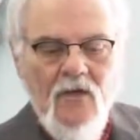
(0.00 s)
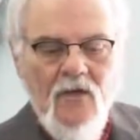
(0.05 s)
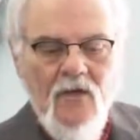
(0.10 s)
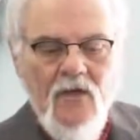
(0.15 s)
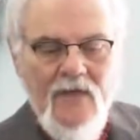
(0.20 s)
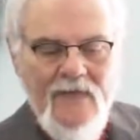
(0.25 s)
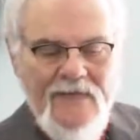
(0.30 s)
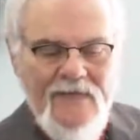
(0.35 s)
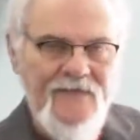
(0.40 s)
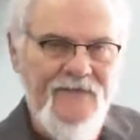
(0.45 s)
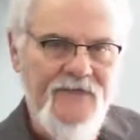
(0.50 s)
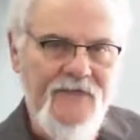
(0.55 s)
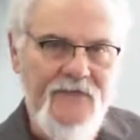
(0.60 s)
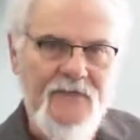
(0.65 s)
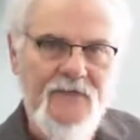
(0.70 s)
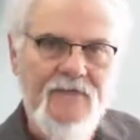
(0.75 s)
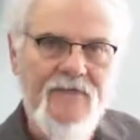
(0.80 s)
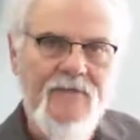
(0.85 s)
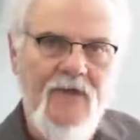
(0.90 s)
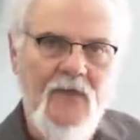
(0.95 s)
Easy.
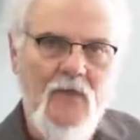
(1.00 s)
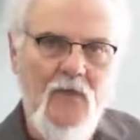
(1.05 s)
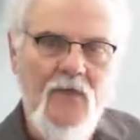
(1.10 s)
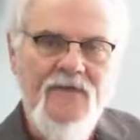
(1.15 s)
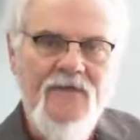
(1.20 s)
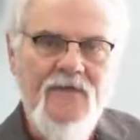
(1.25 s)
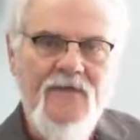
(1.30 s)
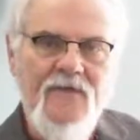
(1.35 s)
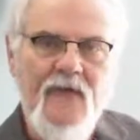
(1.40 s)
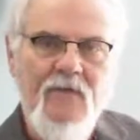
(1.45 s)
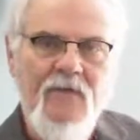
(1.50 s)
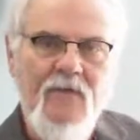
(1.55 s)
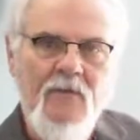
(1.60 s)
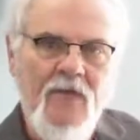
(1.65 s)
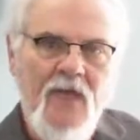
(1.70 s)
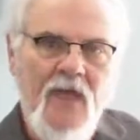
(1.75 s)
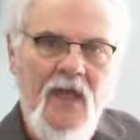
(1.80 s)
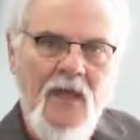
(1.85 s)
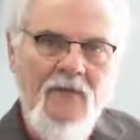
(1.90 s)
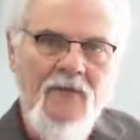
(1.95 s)
It wasn't them that
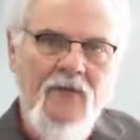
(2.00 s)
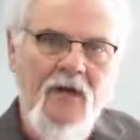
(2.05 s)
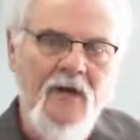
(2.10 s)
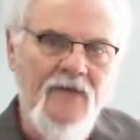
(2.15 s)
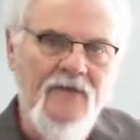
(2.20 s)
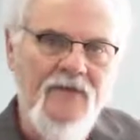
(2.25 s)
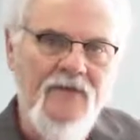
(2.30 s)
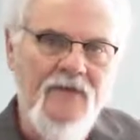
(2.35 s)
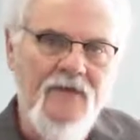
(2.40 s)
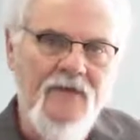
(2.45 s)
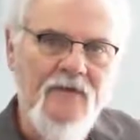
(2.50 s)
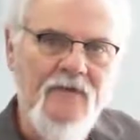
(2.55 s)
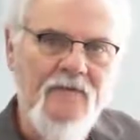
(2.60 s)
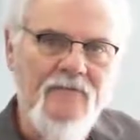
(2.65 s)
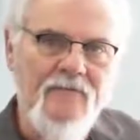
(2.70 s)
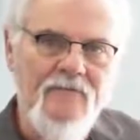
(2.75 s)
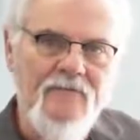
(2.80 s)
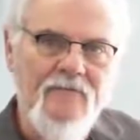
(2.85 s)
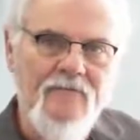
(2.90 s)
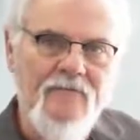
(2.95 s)
became toxic.
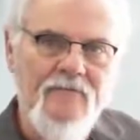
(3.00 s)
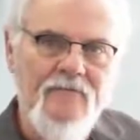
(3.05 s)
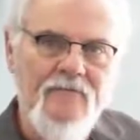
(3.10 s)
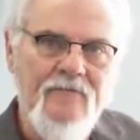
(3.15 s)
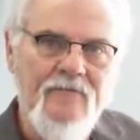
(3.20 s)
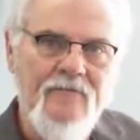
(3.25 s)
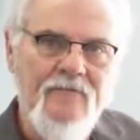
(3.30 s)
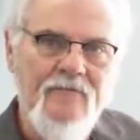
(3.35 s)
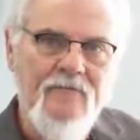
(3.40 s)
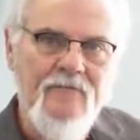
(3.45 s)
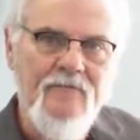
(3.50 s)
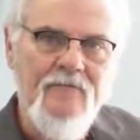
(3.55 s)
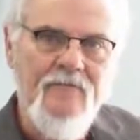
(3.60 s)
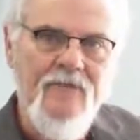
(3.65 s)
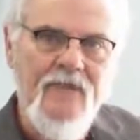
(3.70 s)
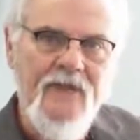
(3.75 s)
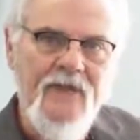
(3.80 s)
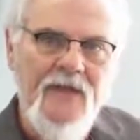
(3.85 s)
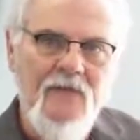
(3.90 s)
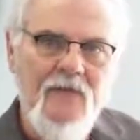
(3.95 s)

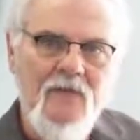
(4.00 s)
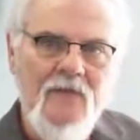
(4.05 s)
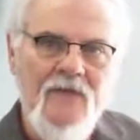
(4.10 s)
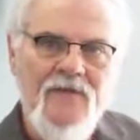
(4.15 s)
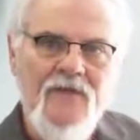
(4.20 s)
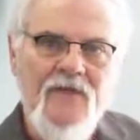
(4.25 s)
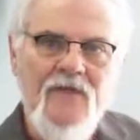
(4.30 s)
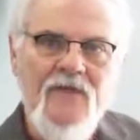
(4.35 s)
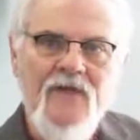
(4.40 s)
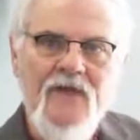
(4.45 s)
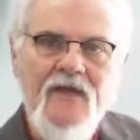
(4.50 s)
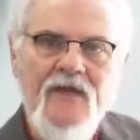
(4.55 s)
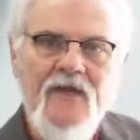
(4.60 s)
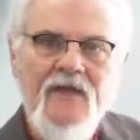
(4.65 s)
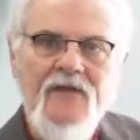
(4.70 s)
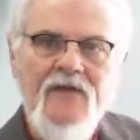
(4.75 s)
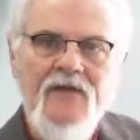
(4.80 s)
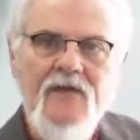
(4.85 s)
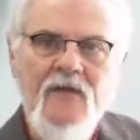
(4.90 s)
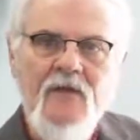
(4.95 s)
It was the
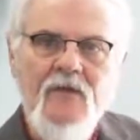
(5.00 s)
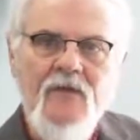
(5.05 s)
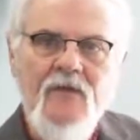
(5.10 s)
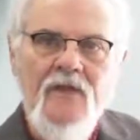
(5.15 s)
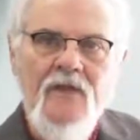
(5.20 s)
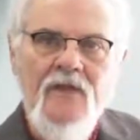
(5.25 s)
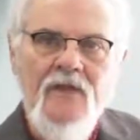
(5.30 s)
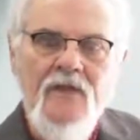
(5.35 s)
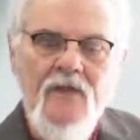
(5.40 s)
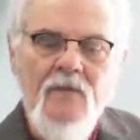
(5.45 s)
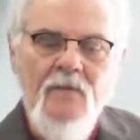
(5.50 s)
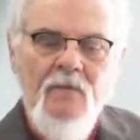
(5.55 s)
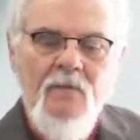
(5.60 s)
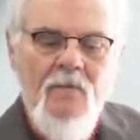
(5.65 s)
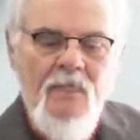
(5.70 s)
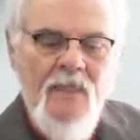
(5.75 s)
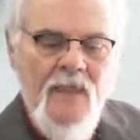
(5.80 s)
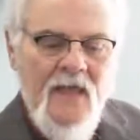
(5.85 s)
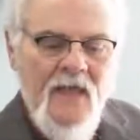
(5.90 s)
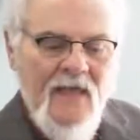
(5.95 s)
things that are within them.
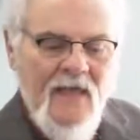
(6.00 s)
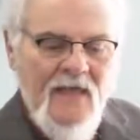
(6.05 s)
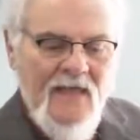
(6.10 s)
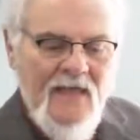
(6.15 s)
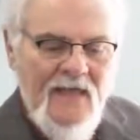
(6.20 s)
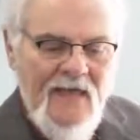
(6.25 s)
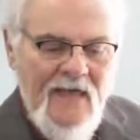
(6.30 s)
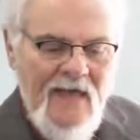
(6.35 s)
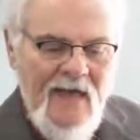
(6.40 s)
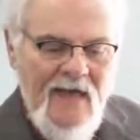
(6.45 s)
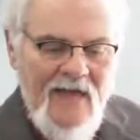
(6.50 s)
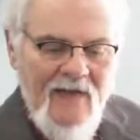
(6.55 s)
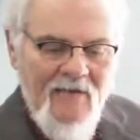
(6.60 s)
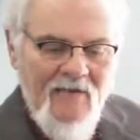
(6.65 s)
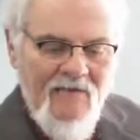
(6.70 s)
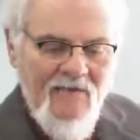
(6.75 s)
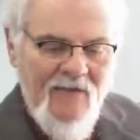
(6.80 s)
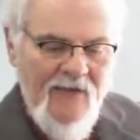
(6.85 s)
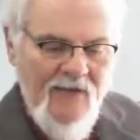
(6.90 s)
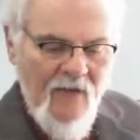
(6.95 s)
I have
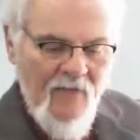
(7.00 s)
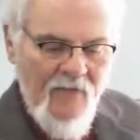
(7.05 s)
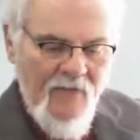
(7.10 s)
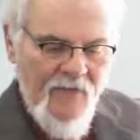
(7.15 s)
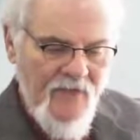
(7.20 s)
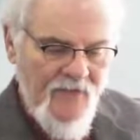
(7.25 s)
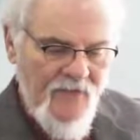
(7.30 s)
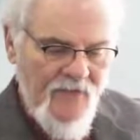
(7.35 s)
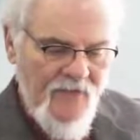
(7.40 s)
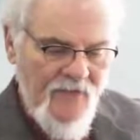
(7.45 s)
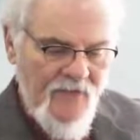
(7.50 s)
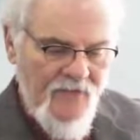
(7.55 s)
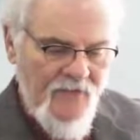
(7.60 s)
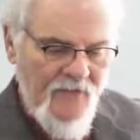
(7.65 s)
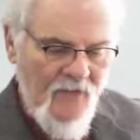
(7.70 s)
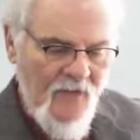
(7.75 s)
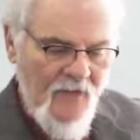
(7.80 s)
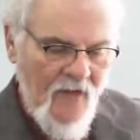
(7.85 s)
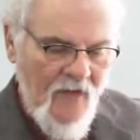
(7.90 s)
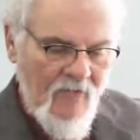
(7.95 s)
found that things
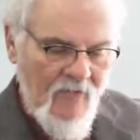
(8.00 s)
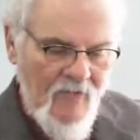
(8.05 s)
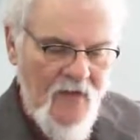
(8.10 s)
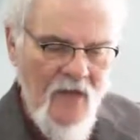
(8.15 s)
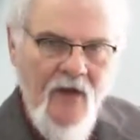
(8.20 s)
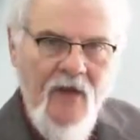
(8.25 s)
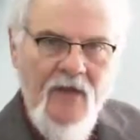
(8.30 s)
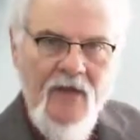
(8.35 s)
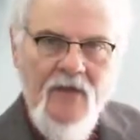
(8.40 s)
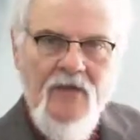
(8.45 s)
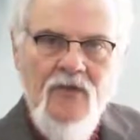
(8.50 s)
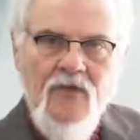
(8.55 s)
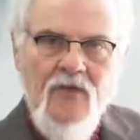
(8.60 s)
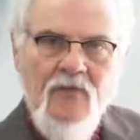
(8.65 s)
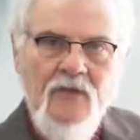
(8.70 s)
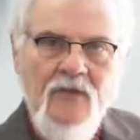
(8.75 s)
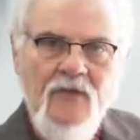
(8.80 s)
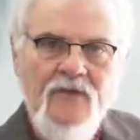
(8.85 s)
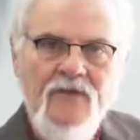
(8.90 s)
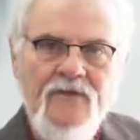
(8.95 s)
that are not of God in
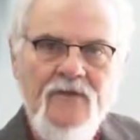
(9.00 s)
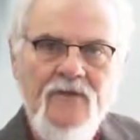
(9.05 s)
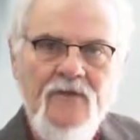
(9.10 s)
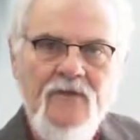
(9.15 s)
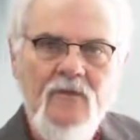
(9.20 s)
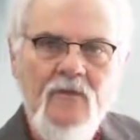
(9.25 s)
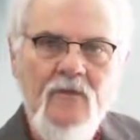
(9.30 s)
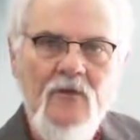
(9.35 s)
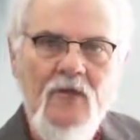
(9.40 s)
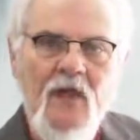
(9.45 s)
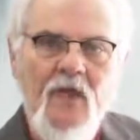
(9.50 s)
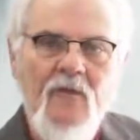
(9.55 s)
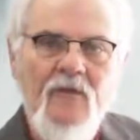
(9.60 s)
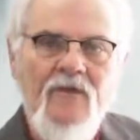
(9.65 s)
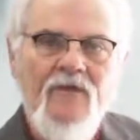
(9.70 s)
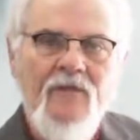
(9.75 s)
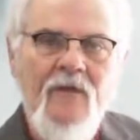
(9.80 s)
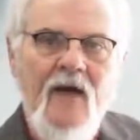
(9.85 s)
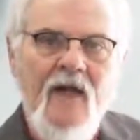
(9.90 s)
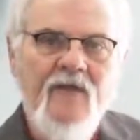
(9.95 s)
humans will
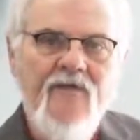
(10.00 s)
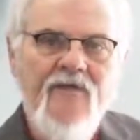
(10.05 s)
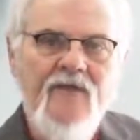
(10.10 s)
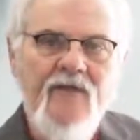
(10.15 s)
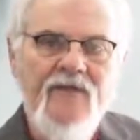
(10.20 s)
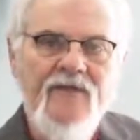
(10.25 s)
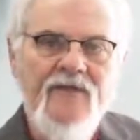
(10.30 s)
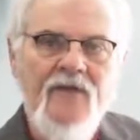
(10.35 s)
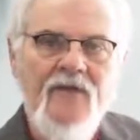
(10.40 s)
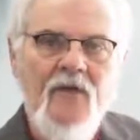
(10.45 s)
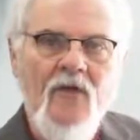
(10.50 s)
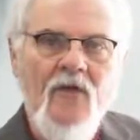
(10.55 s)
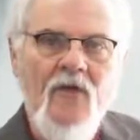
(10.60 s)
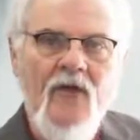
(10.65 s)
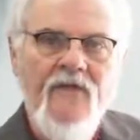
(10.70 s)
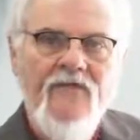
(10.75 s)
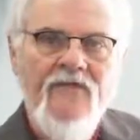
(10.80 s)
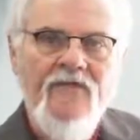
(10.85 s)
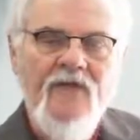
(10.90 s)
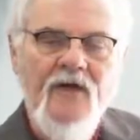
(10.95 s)
always manifest in their
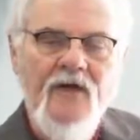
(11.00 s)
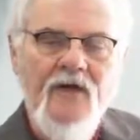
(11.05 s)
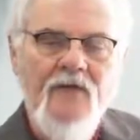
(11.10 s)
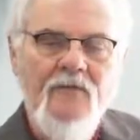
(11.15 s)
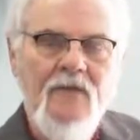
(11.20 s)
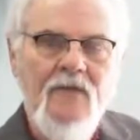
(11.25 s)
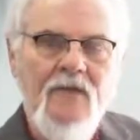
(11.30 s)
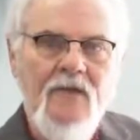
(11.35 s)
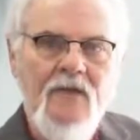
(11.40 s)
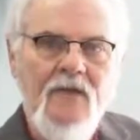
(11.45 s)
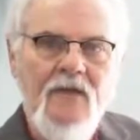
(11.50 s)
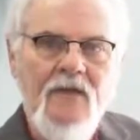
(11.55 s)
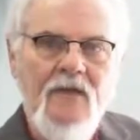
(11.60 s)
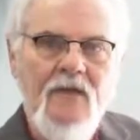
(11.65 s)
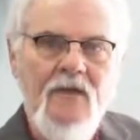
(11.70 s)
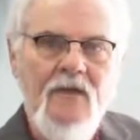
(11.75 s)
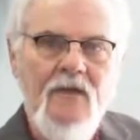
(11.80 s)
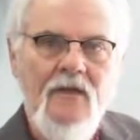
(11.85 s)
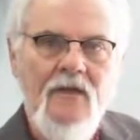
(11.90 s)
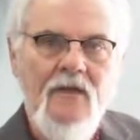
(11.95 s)
lifetime,
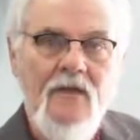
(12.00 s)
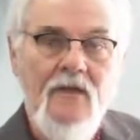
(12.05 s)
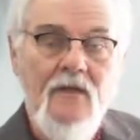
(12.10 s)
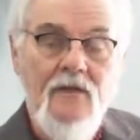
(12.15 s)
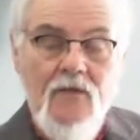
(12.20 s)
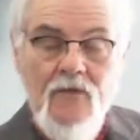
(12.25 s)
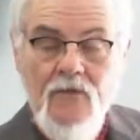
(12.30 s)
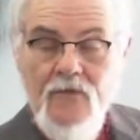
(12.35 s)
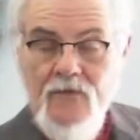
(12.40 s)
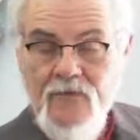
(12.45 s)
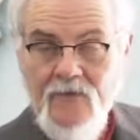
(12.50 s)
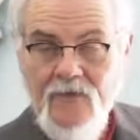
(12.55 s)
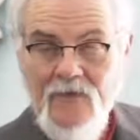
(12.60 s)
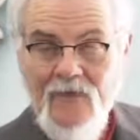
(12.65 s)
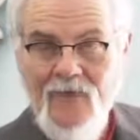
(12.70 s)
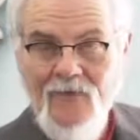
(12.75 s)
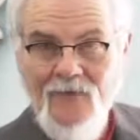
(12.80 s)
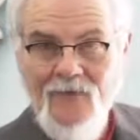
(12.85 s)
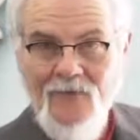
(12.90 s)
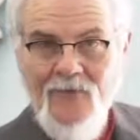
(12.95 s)
usually
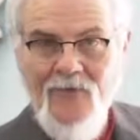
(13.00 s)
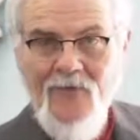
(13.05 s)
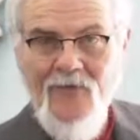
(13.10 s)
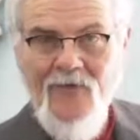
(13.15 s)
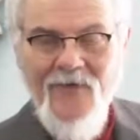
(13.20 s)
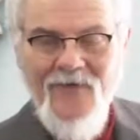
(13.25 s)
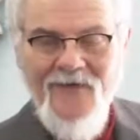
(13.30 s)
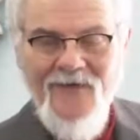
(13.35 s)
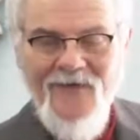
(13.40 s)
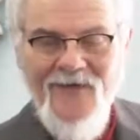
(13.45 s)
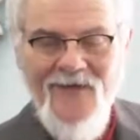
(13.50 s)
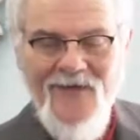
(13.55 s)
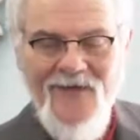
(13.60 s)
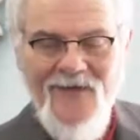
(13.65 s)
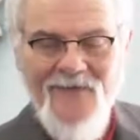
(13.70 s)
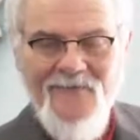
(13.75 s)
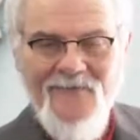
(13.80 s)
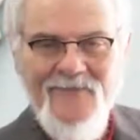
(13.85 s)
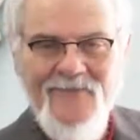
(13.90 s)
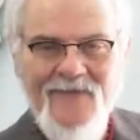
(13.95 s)
at the wrong
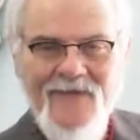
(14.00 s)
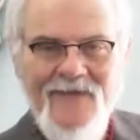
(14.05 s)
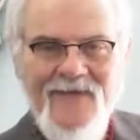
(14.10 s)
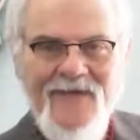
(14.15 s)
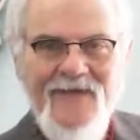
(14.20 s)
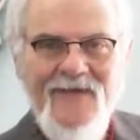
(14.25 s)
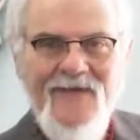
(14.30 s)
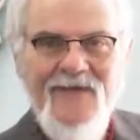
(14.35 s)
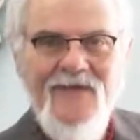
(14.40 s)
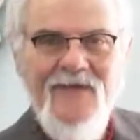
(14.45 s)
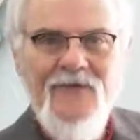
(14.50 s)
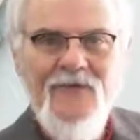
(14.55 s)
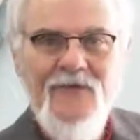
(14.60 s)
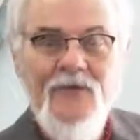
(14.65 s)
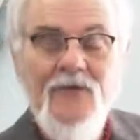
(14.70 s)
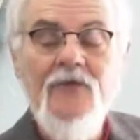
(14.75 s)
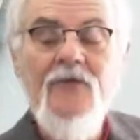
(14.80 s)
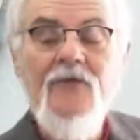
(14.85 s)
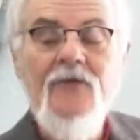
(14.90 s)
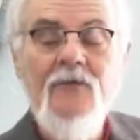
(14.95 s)
time,
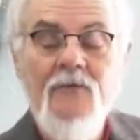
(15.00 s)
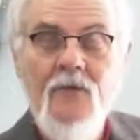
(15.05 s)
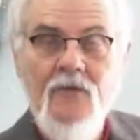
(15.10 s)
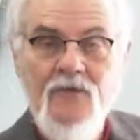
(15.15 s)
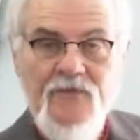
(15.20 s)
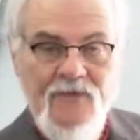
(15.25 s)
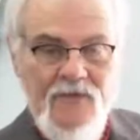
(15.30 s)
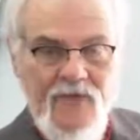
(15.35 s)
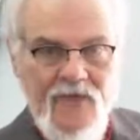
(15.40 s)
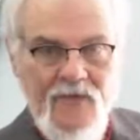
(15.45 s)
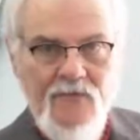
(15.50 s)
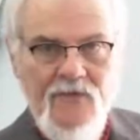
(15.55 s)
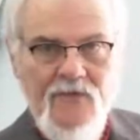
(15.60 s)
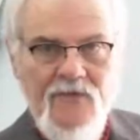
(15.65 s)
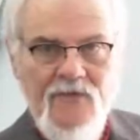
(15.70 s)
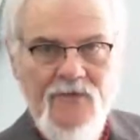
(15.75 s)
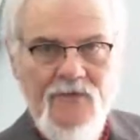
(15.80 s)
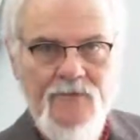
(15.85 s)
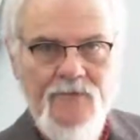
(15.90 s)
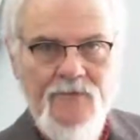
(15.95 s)
to do the most
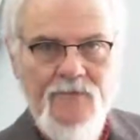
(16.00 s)
damage.